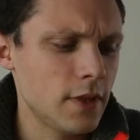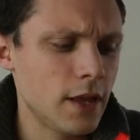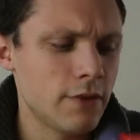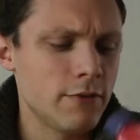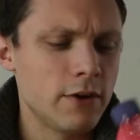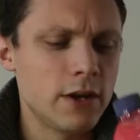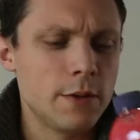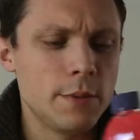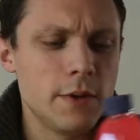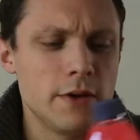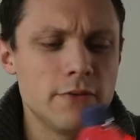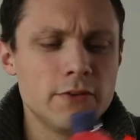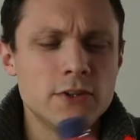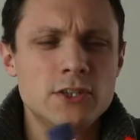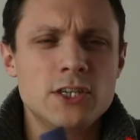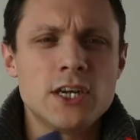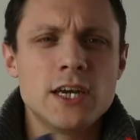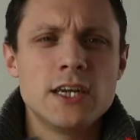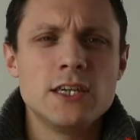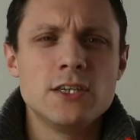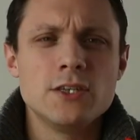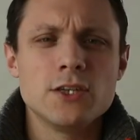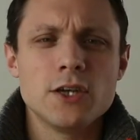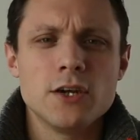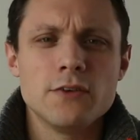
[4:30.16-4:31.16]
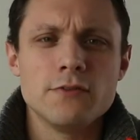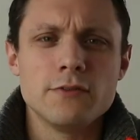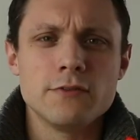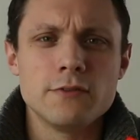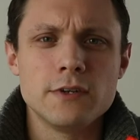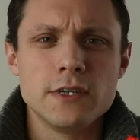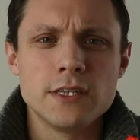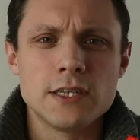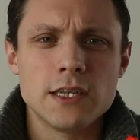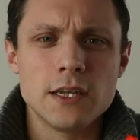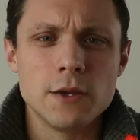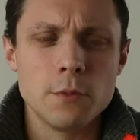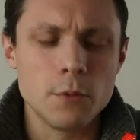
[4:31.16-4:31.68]
had a bit of a changeover
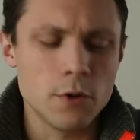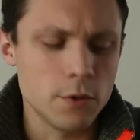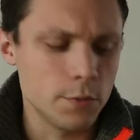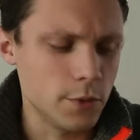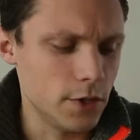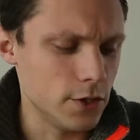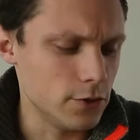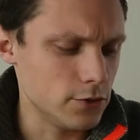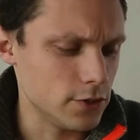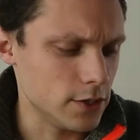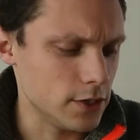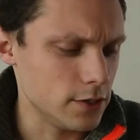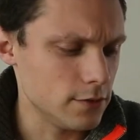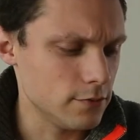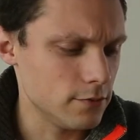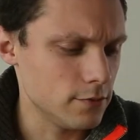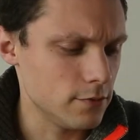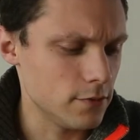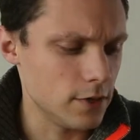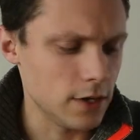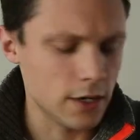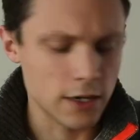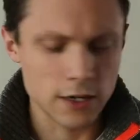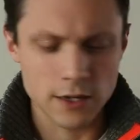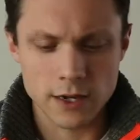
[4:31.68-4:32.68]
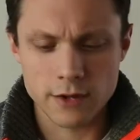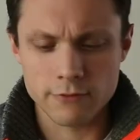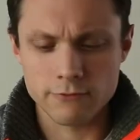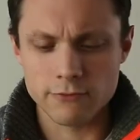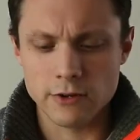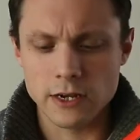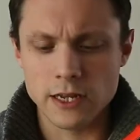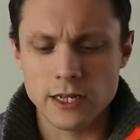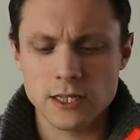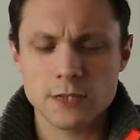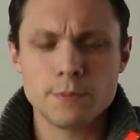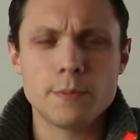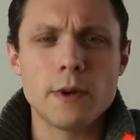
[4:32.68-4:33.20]
recently on what I'm using, and I haven't
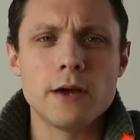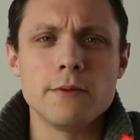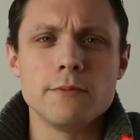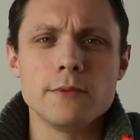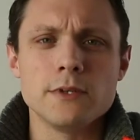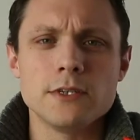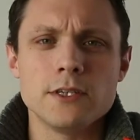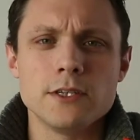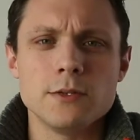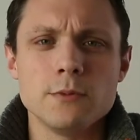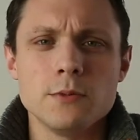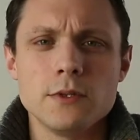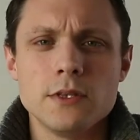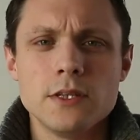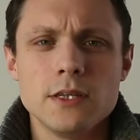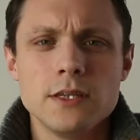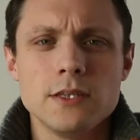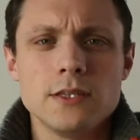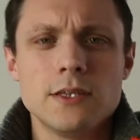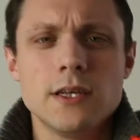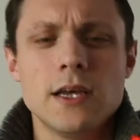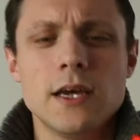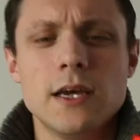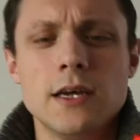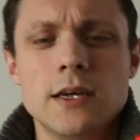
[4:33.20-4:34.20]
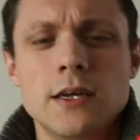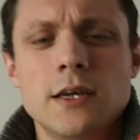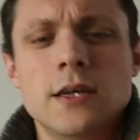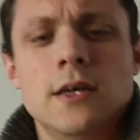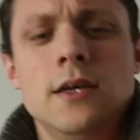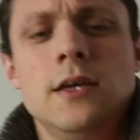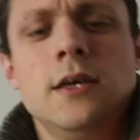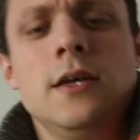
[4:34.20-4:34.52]
really experimented with these yet.